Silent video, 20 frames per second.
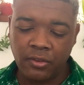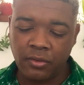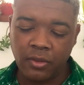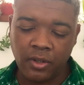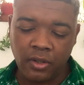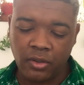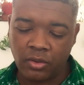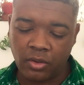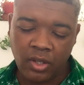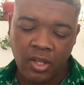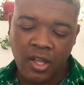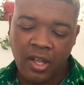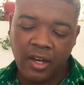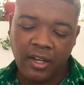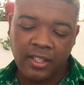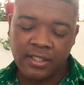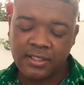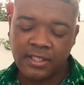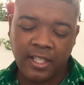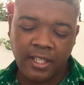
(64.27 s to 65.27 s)
the road.
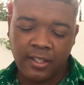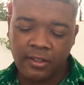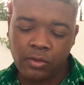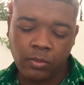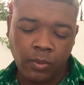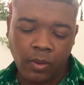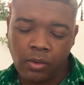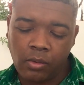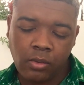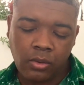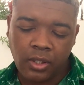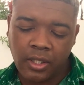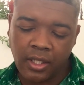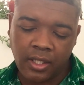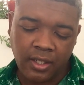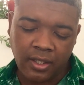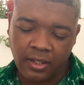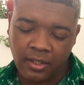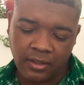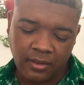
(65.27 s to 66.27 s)
Let's get it
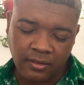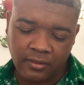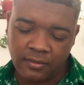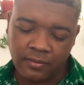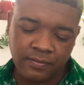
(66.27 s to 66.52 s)
rolling.